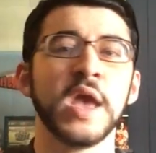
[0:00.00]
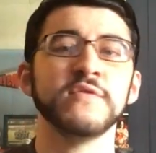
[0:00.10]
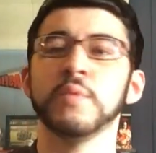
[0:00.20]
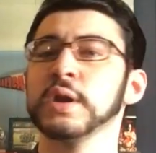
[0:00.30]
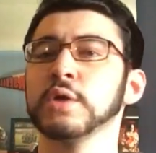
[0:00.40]

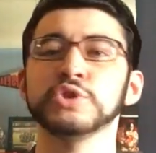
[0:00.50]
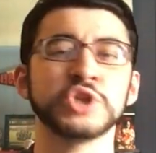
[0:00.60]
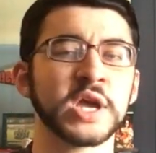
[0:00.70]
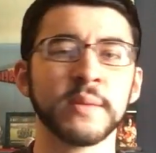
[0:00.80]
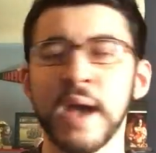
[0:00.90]
If you want to go
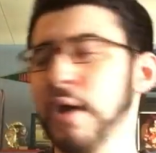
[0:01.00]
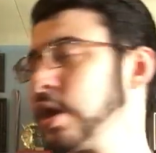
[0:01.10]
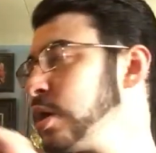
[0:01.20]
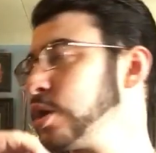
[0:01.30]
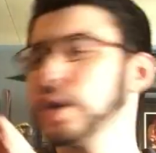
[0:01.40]
check them out,
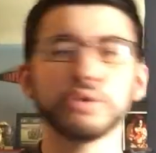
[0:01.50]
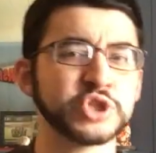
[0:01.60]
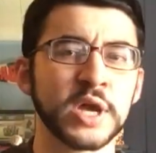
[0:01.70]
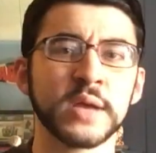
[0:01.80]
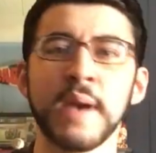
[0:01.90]
go
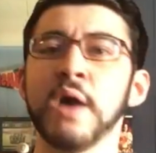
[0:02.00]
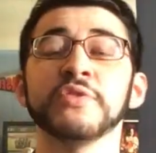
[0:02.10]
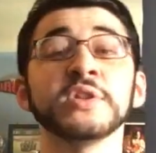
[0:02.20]
check them out.